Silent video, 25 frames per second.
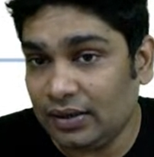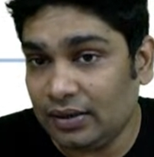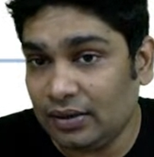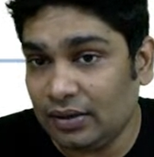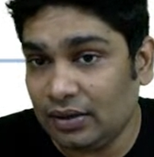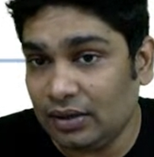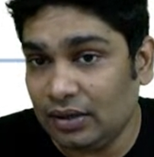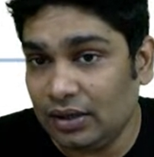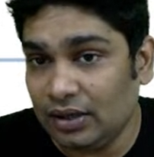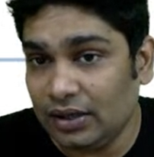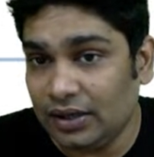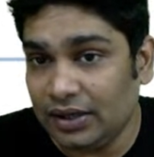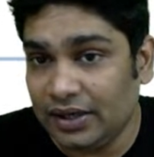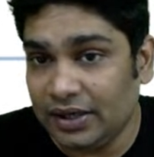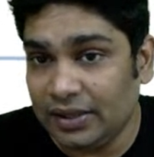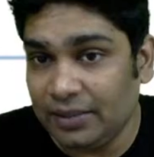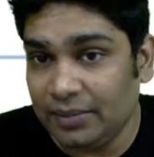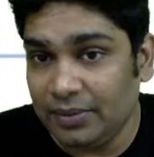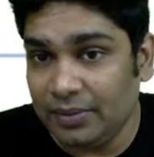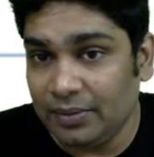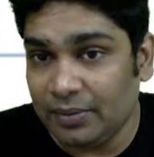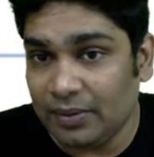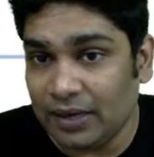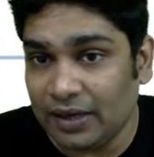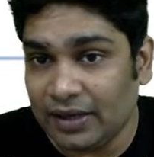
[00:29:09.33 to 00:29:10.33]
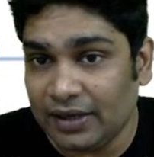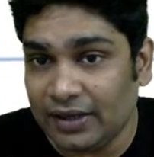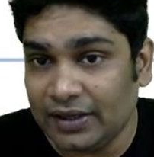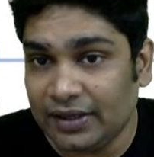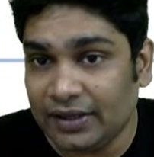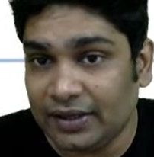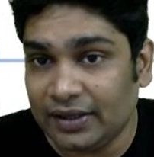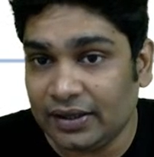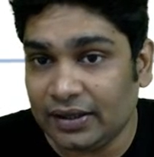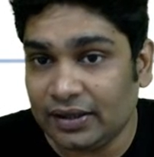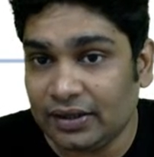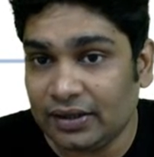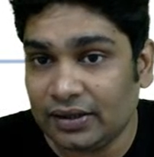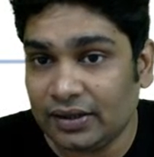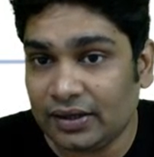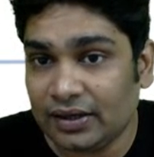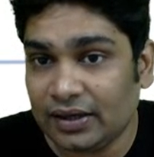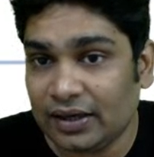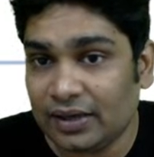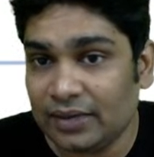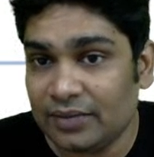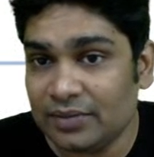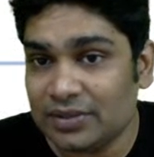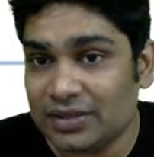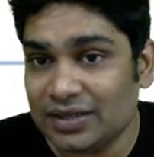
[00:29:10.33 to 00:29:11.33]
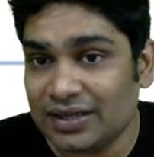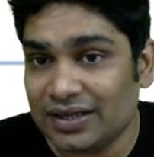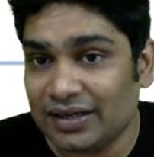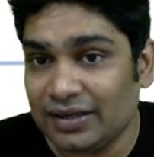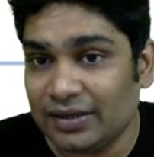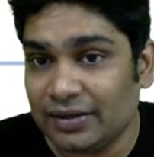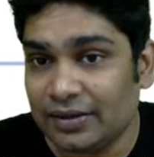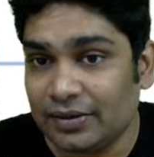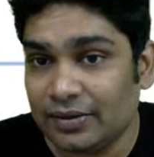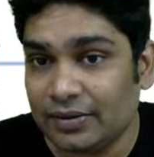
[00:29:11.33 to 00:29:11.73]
dB by dt times A,